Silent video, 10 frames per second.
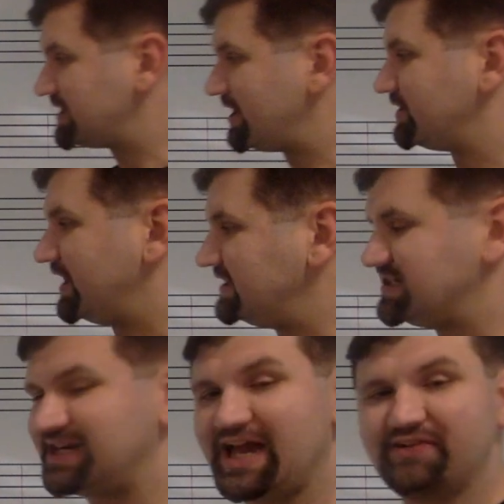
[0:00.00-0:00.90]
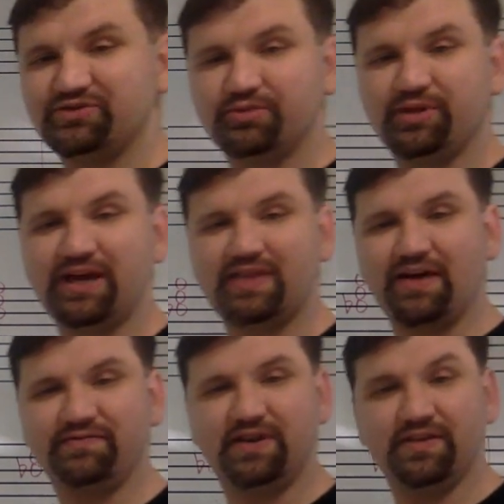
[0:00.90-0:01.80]
out that I didn't have to apply
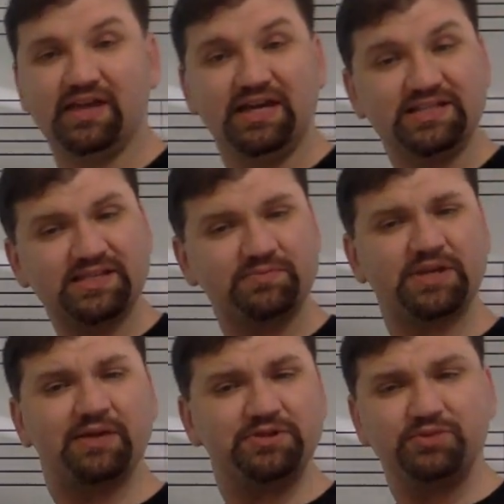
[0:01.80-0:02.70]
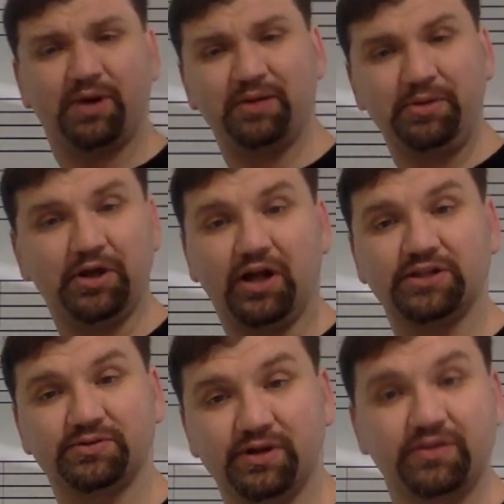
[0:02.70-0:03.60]
that 5th. Sometimes you might be
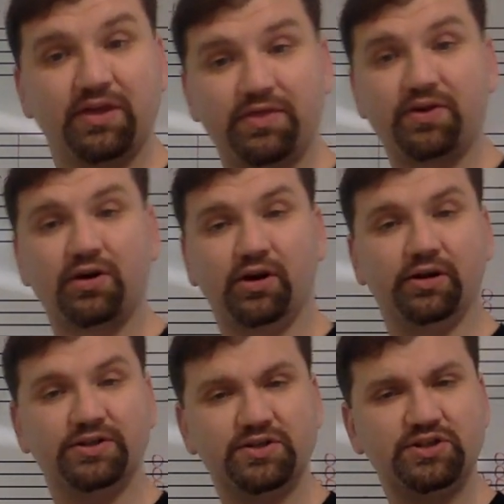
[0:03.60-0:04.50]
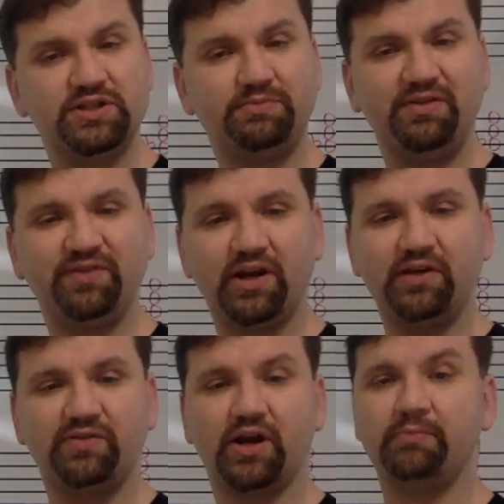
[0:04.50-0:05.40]
altering the 3rd, so just be
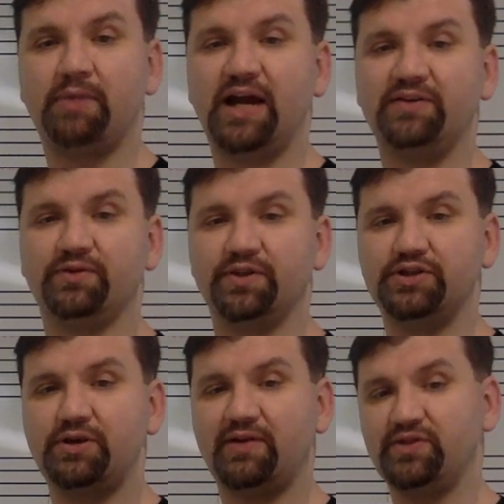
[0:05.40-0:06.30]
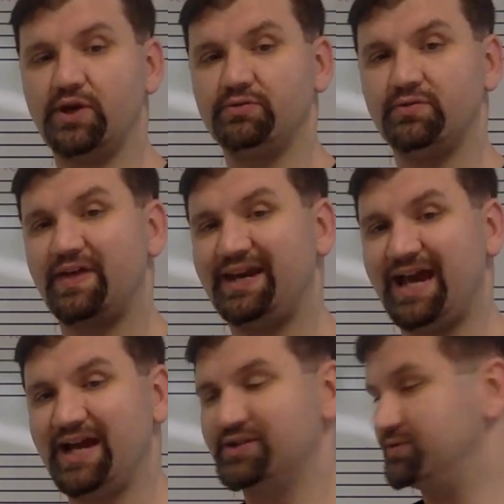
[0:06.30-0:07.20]
very, very mindful that you have to go through that
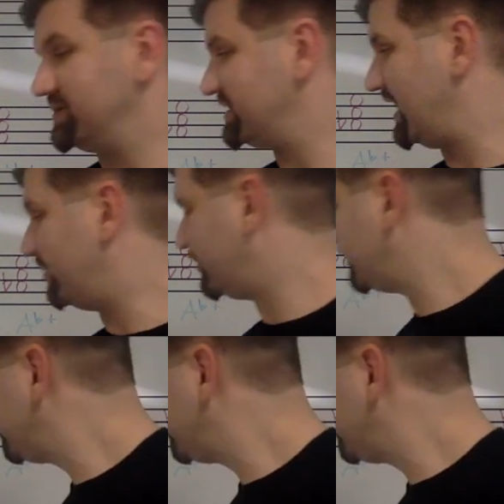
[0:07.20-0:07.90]
extra step.